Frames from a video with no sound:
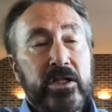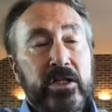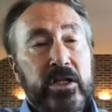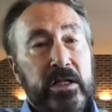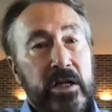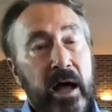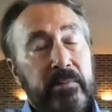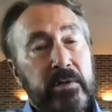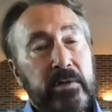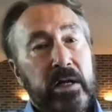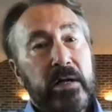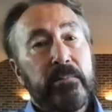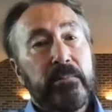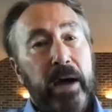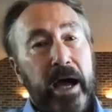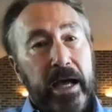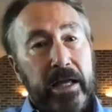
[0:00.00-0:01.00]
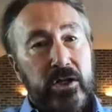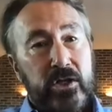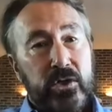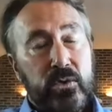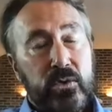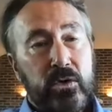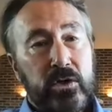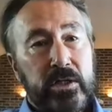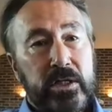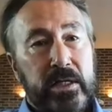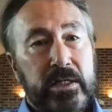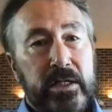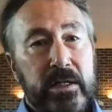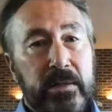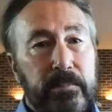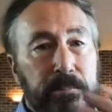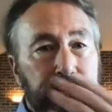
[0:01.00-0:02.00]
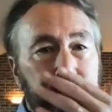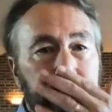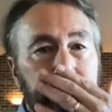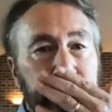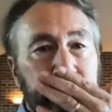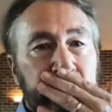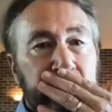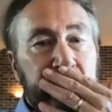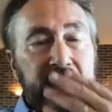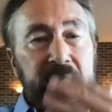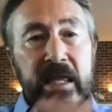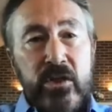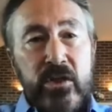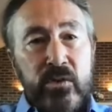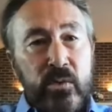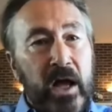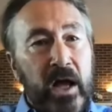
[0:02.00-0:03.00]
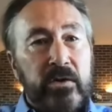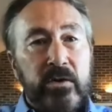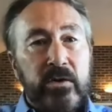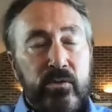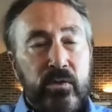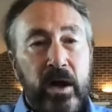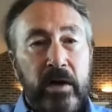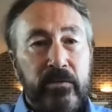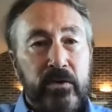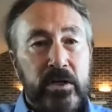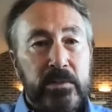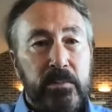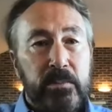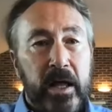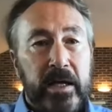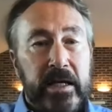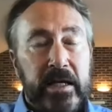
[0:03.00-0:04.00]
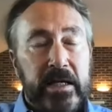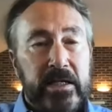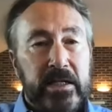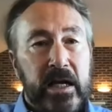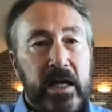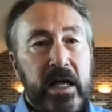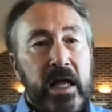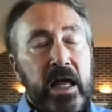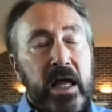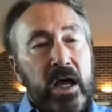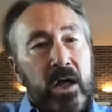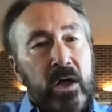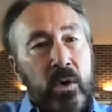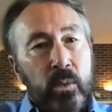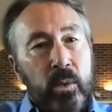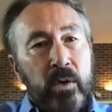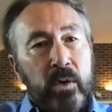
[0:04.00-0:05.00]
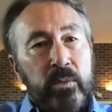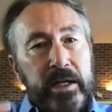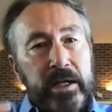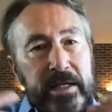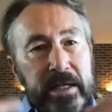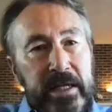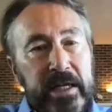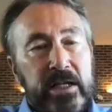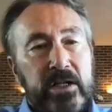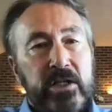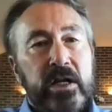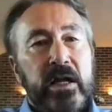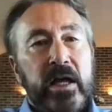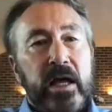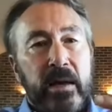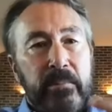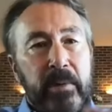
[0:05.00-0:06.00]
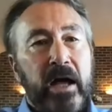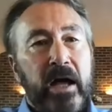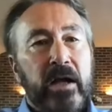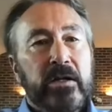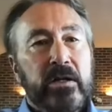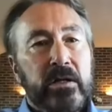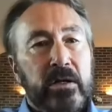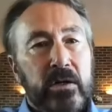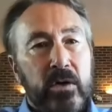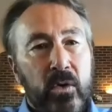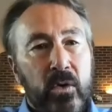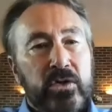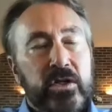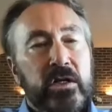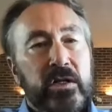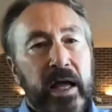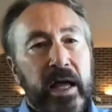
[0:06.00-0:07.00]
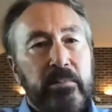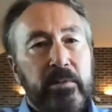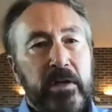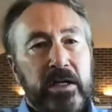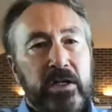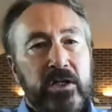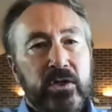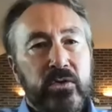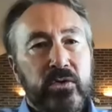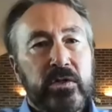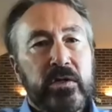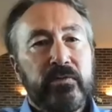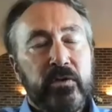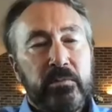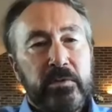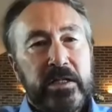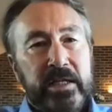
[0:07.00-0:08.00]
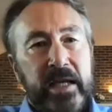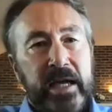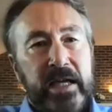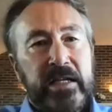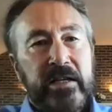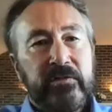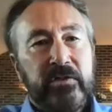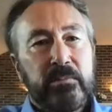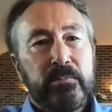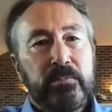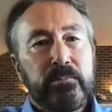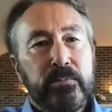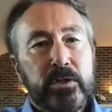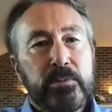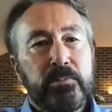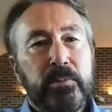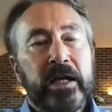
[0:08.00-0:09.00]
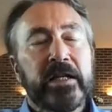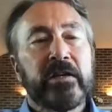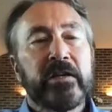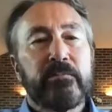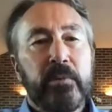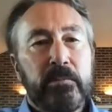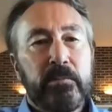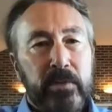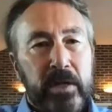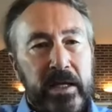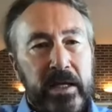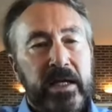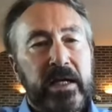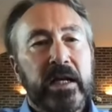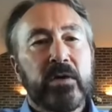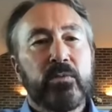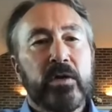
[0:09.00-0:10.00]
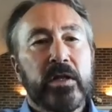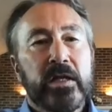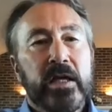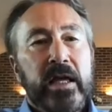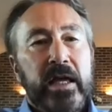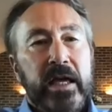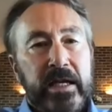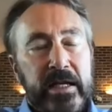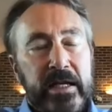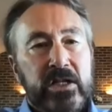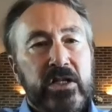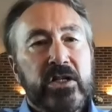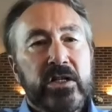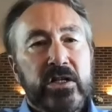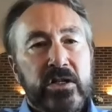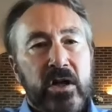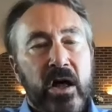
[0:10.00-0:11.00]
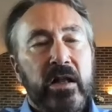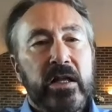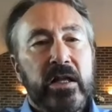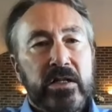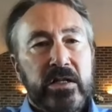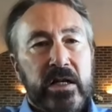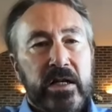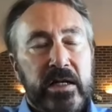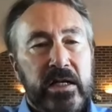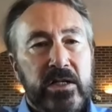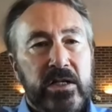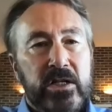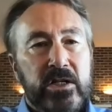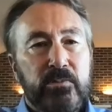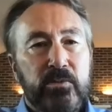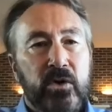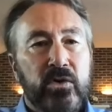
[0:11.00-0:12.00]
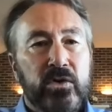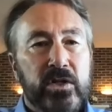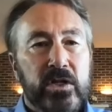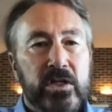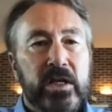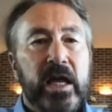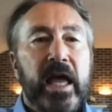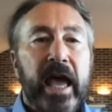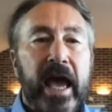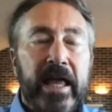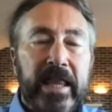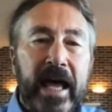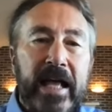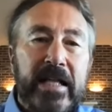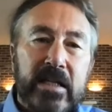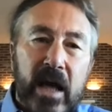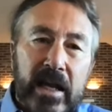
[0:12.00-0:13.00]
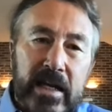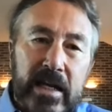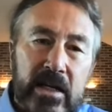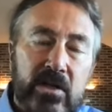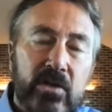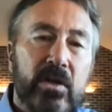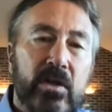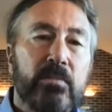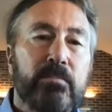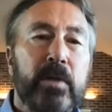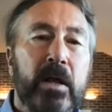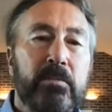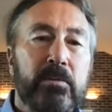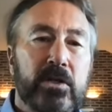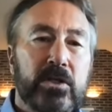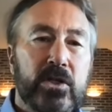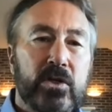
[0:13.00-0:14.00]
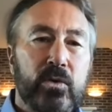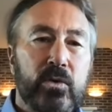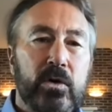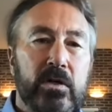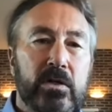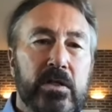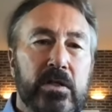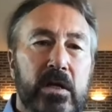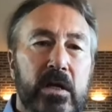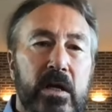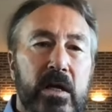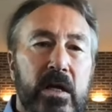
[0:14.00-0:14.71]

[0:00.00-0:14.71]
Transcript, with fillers: that's adopted by the school system throughout French Polynesia, where we teach about ocean climate issues from a scientific perspective, but blended in with indigenous knowledge and indigenous approaches. And that's gotten into the public schools.